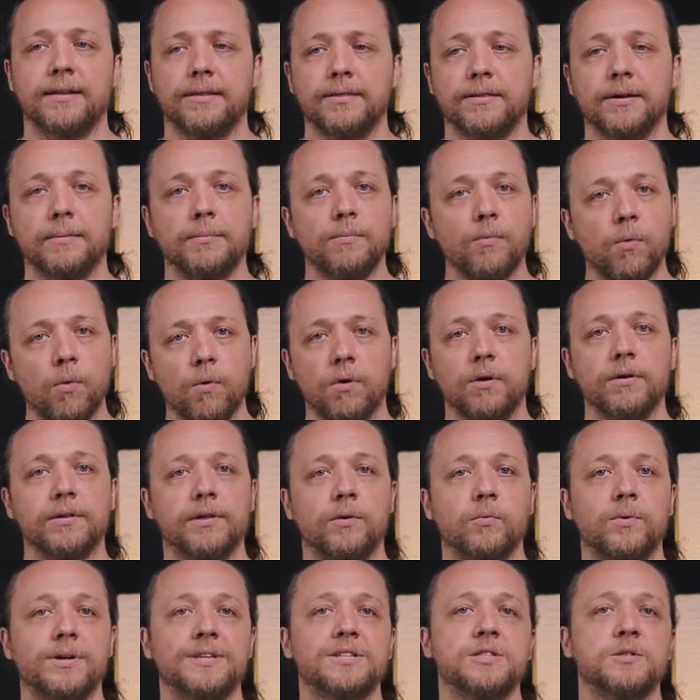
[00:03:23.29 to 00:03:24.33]
And the more
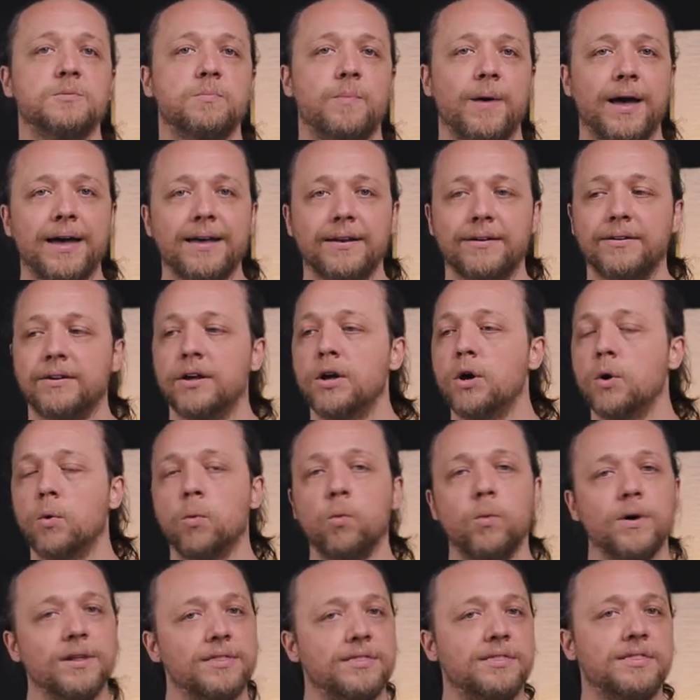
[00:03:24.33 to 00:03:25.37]
that we spend
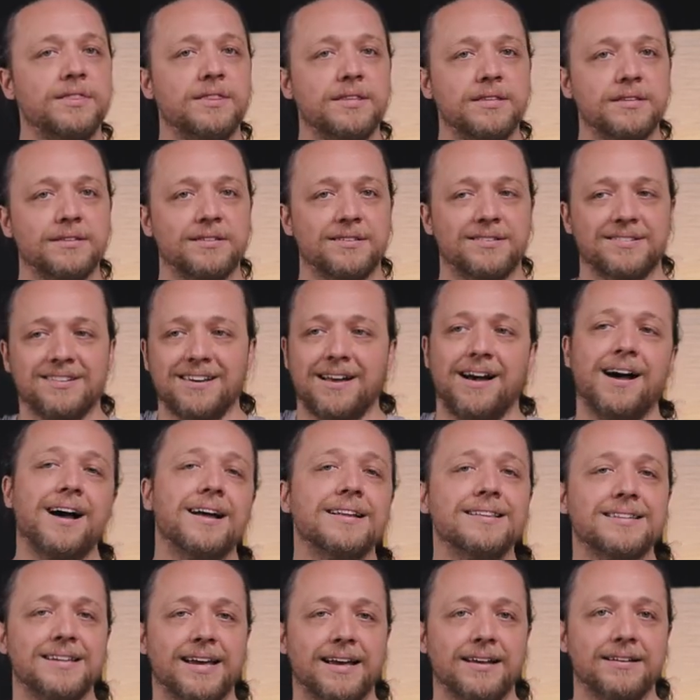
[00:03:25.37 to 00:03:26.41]
with this
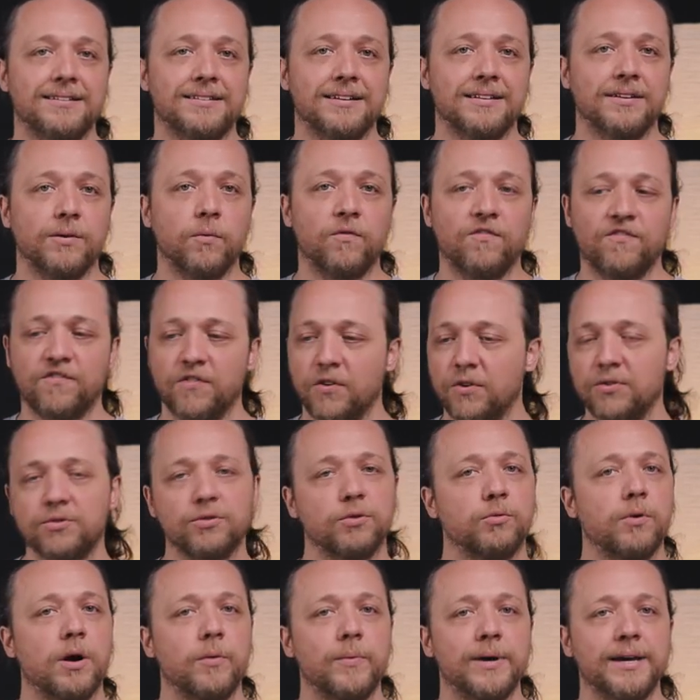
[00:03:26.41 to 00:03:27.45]
content and the further
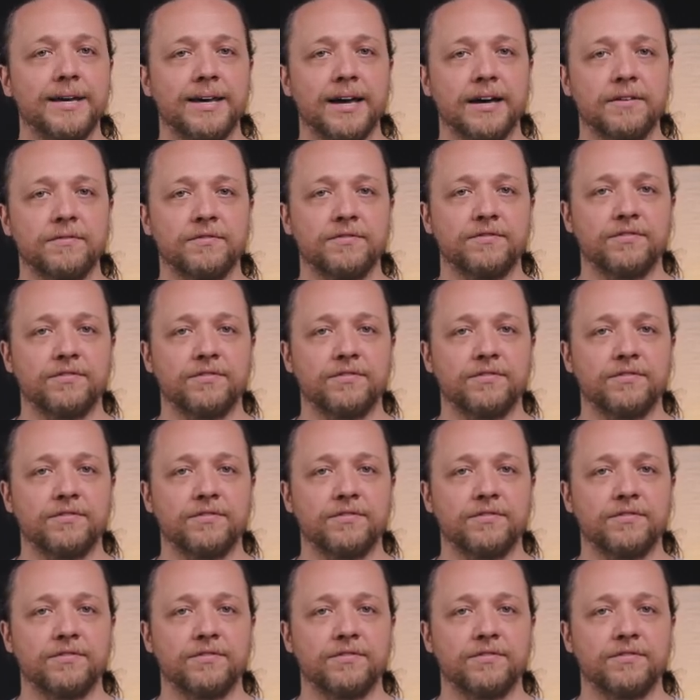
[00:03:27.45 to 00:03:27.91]
away we get